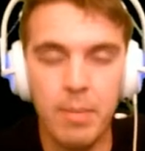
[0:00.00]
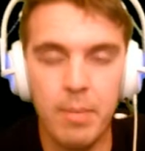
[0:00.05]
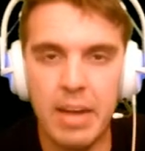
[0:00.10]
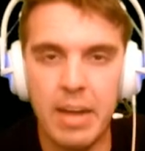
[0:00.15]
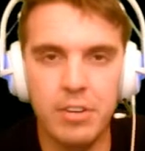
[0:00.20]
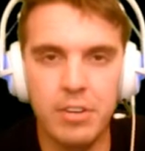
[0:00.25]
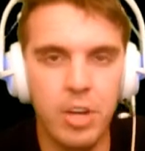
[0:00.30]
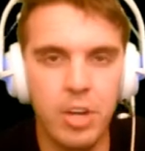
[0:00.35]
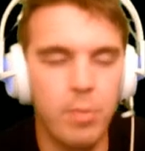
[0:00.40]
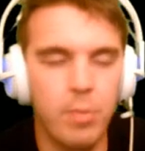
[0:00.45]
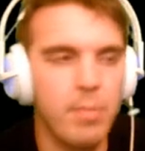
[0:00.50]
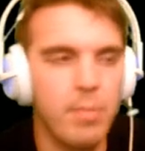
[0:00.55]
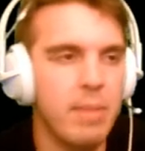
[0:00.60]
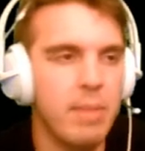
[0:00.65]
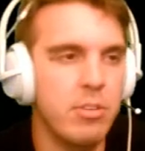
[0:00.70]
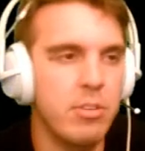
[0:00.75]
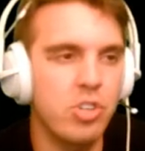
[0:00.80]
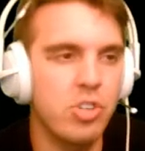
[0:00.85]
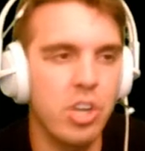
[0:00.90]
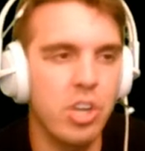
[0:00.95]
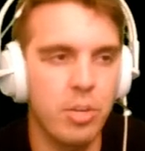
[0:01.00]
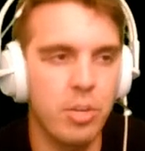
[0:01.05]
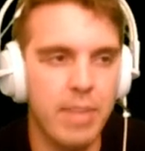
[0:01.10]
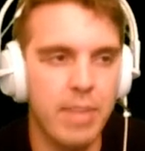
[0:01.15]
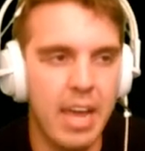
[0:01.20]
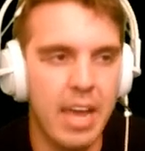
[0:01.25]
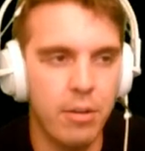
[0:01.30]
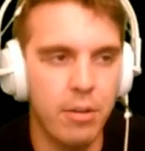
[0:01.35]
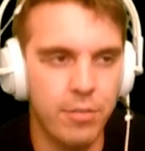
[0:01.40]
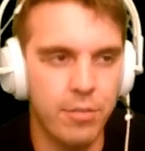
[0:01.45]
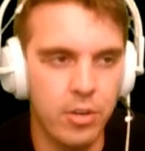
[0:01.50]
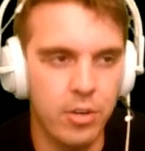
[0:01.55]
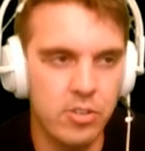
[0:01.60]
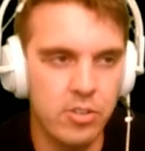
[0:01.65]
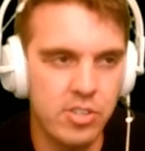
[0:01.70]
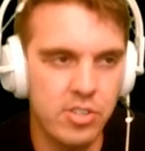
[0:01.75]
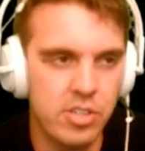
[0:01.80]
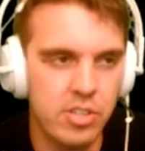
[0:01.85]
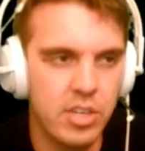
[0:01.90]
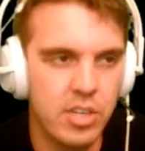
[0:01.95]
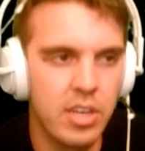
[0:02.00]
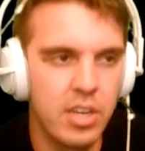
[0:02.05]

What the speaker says: I don't know, but maybe you chunk them down first.